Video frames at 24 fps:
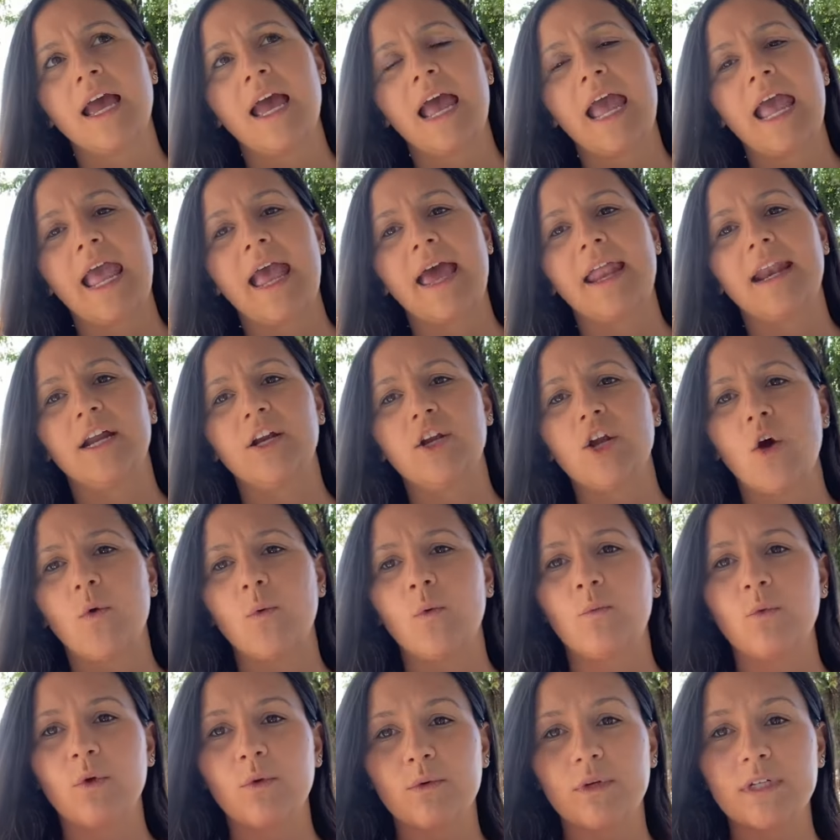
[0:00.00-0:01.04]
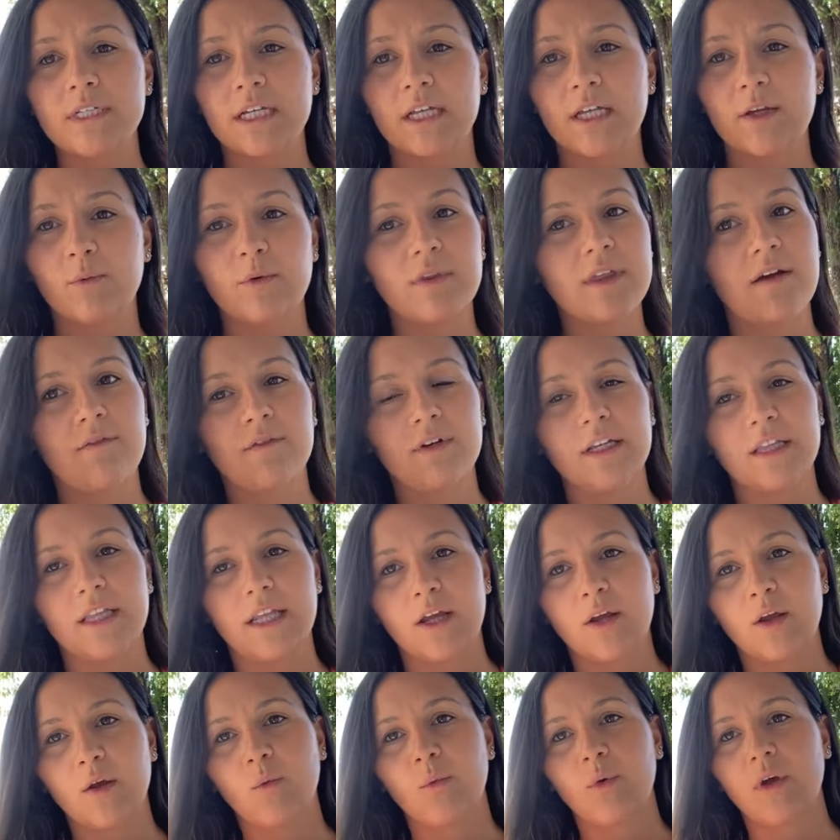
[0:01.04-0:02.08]
And I know when we were dealing with
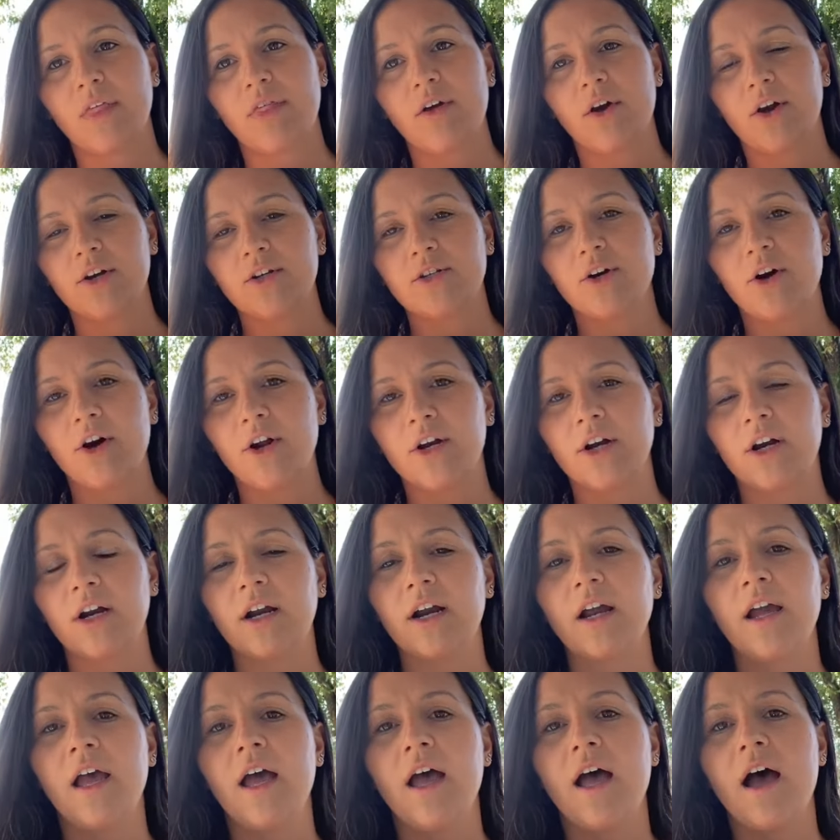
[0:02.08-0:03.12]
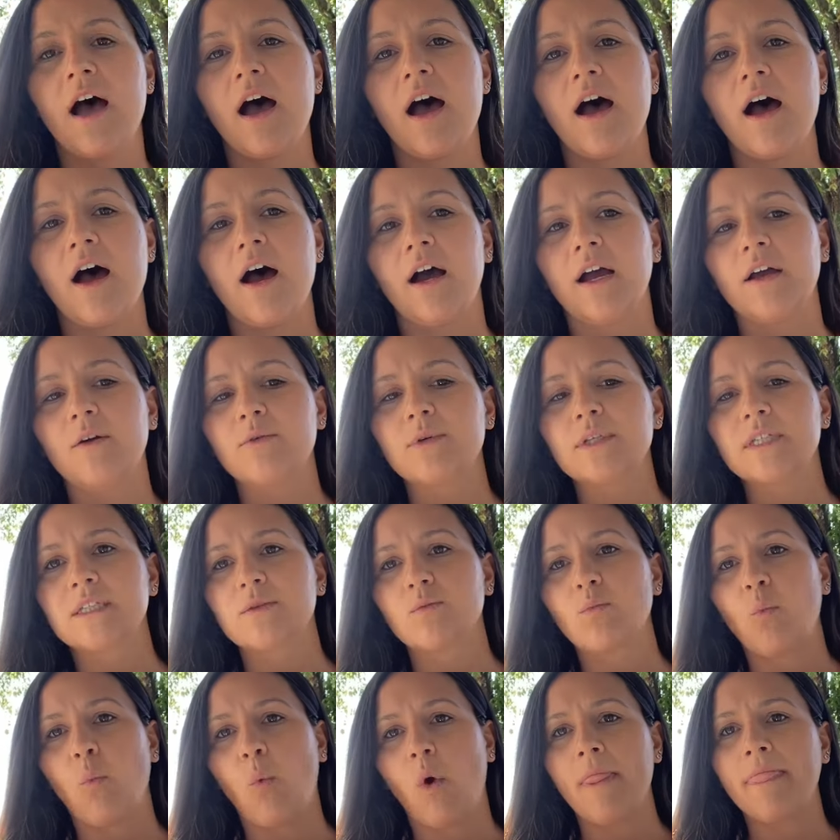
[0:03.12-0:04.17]
everything with our daughter, uh, it was
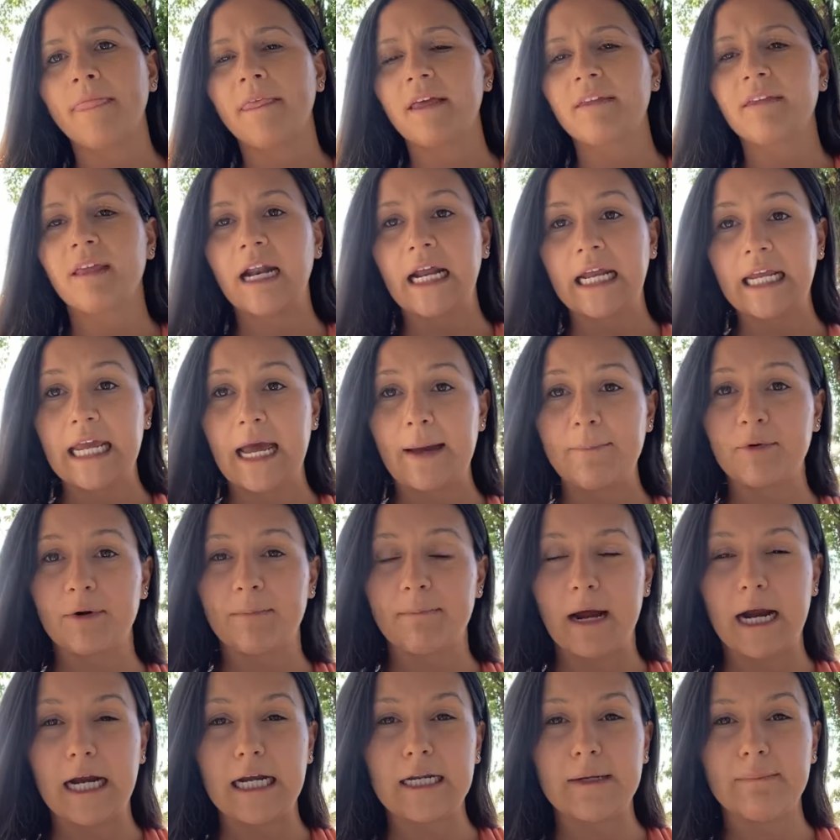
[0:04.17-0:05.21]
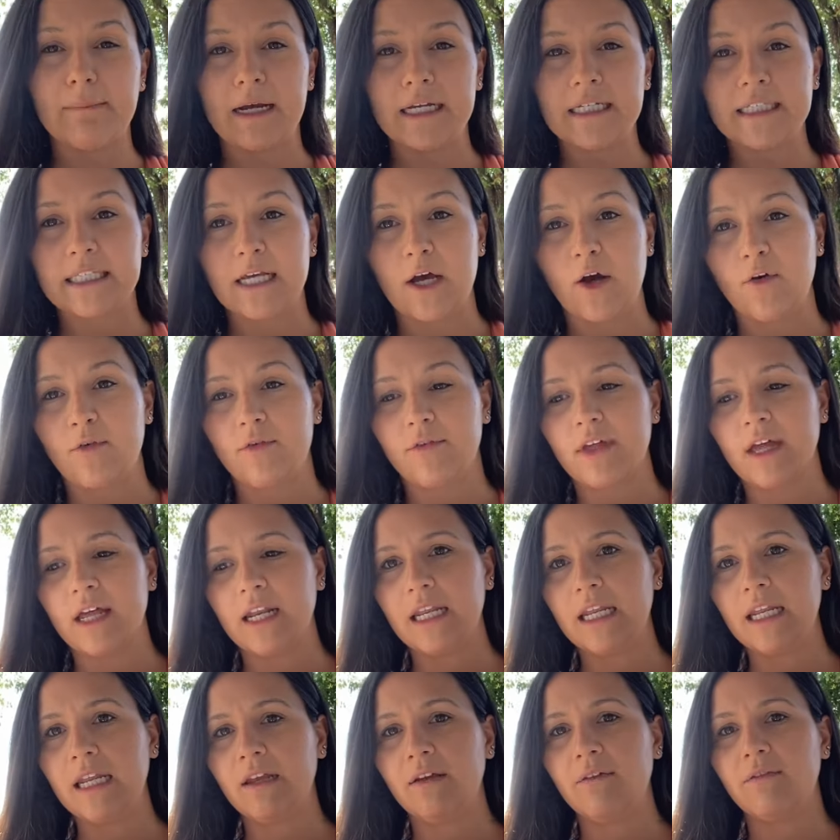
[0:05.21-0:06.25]
one thing that I kept reminding myself that
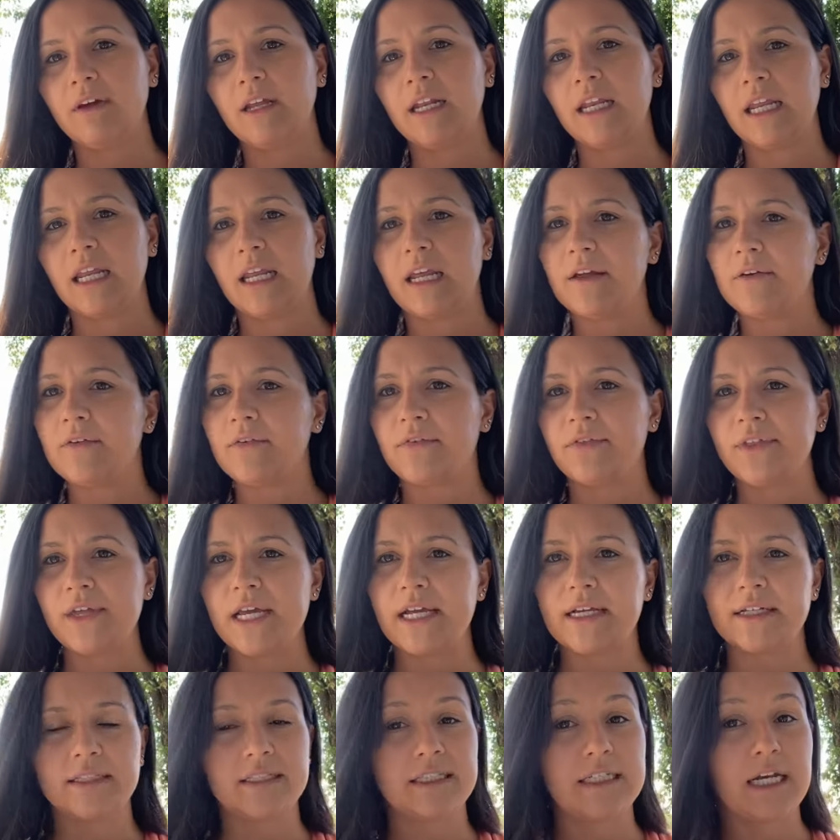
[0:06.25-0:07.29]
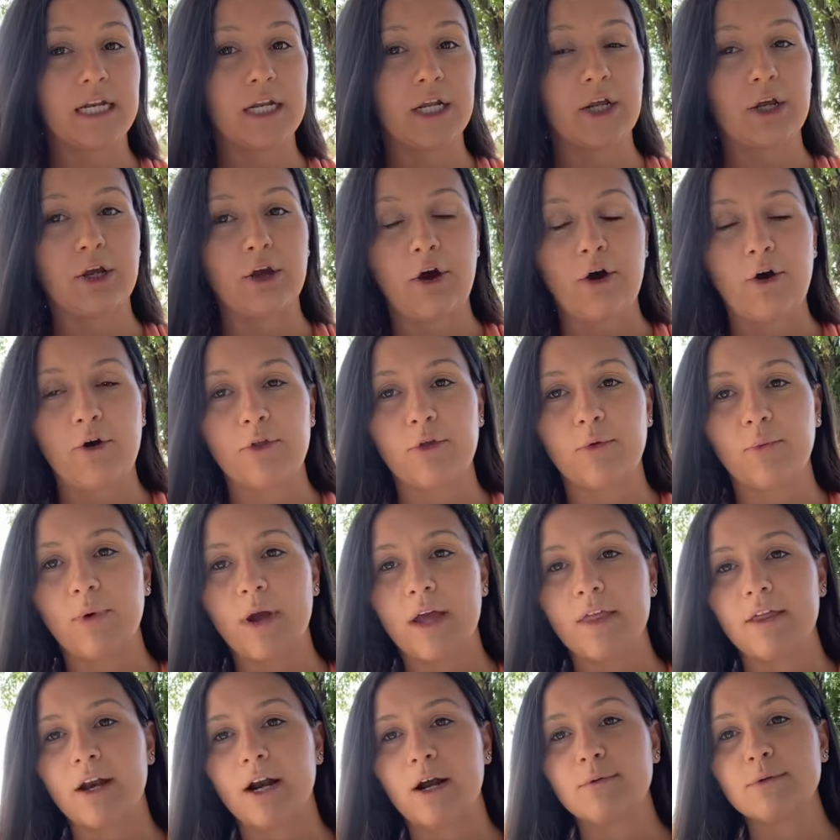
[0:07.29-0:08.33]
even if things didn't go the way
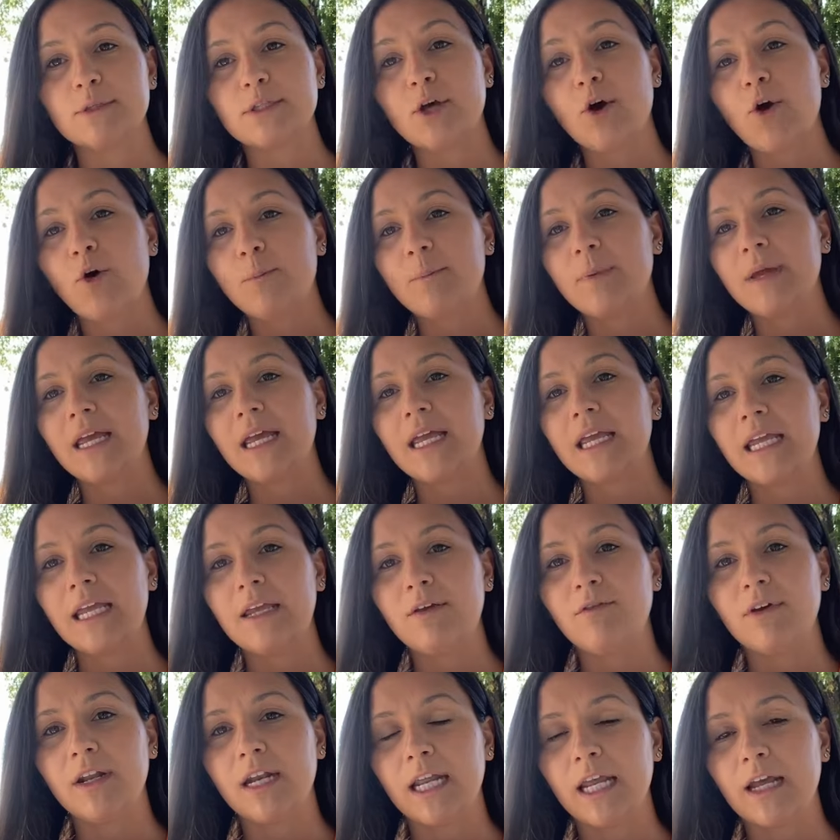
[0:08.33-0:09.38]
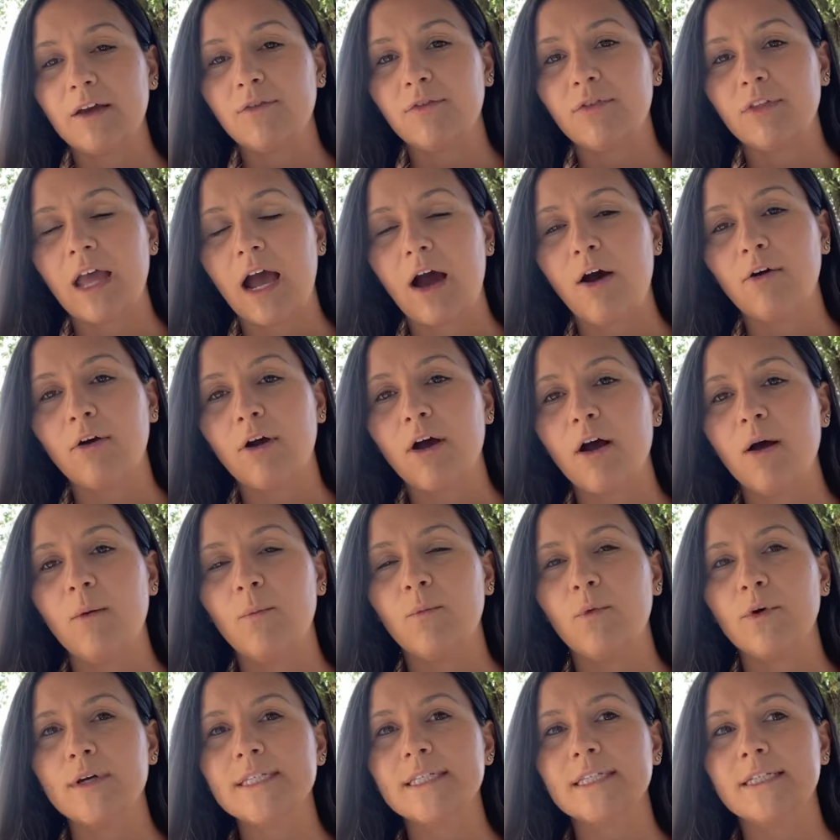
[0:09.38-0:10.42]
that I was hoping, even if the outcome
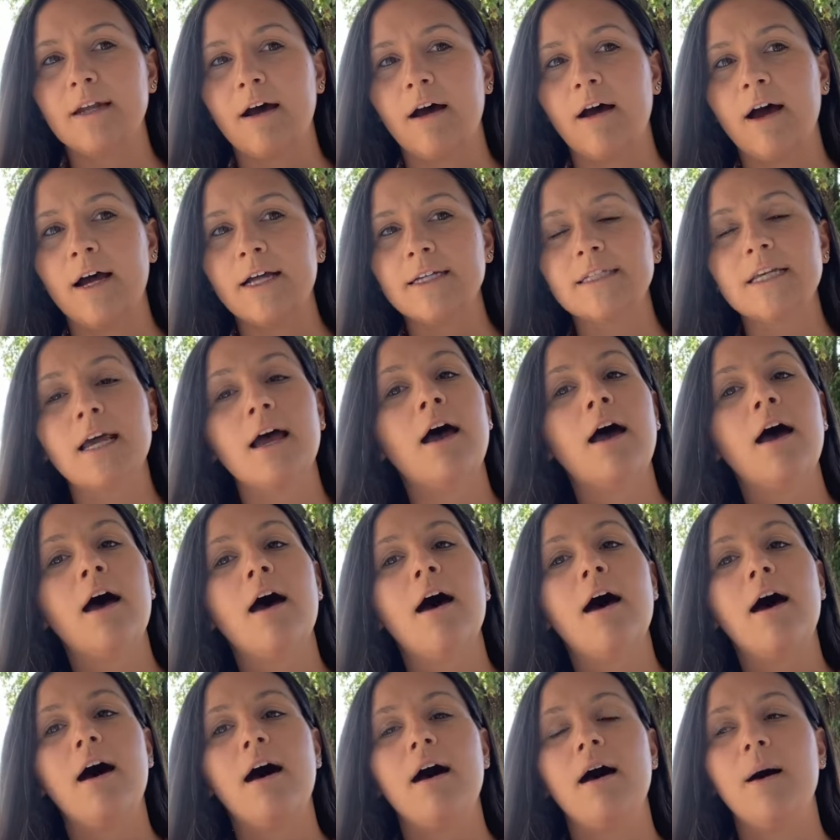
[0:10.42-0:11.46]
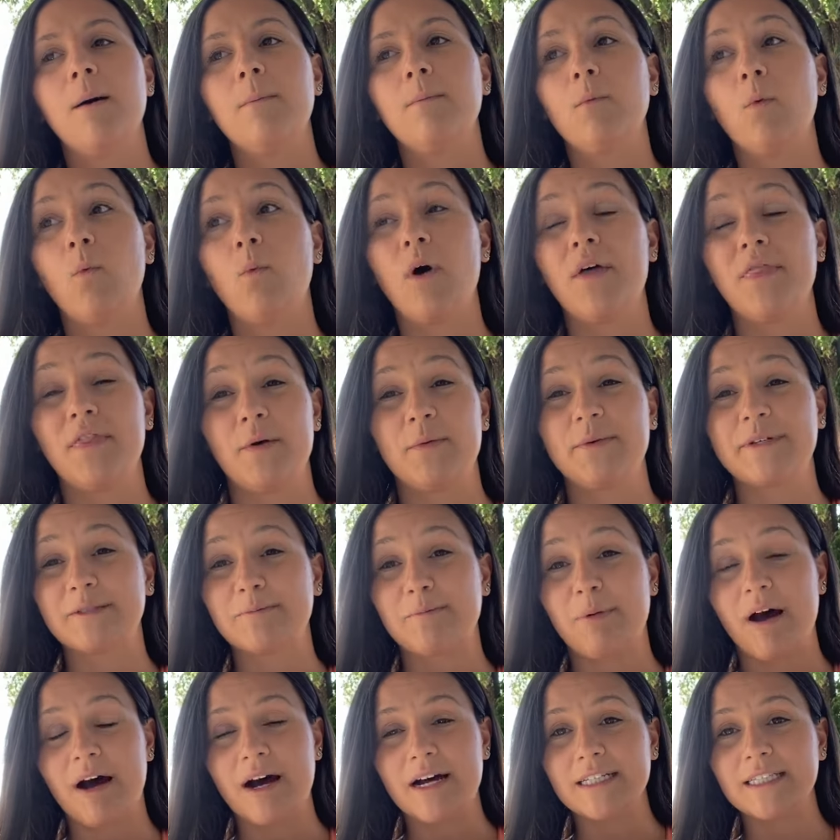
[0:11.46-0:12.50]
was not um, one that was
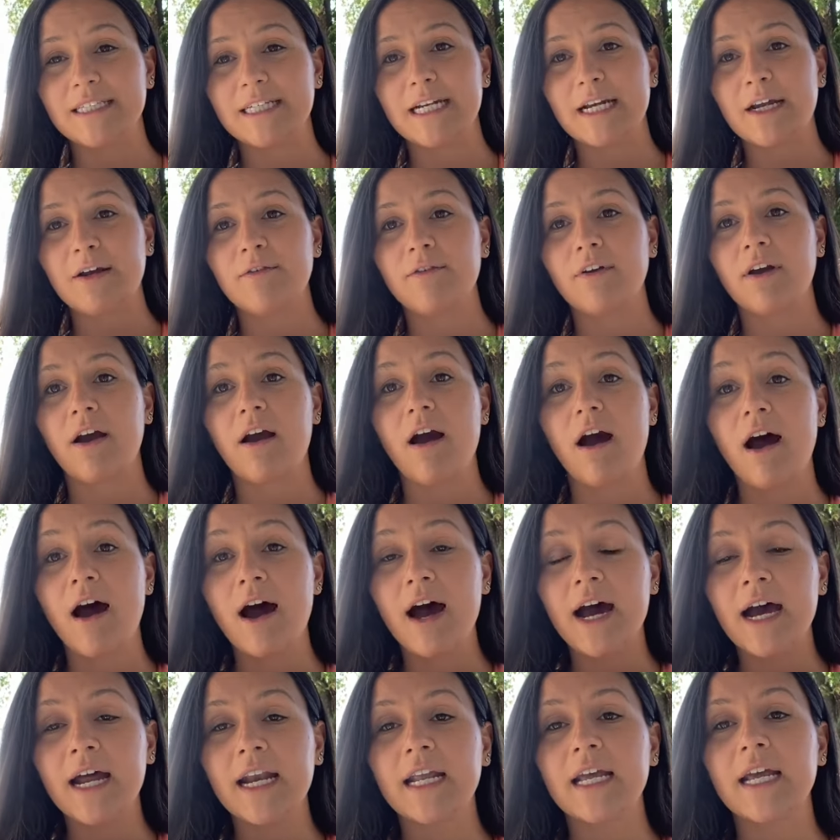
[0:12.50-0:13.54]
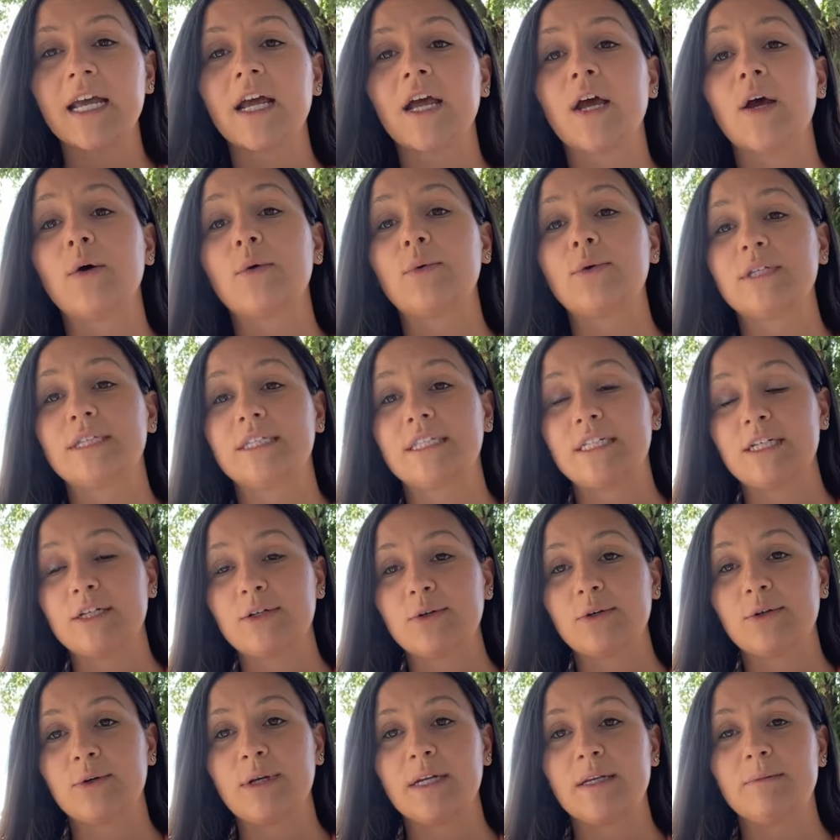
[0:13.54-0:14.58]
positive, God was still
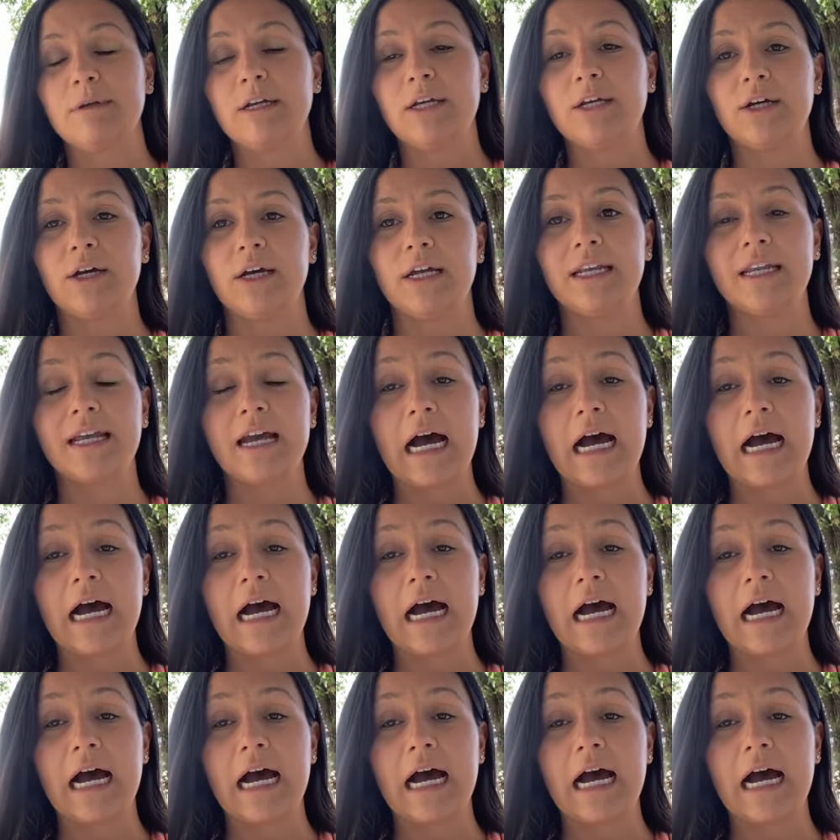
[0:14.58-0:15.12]
going to be good.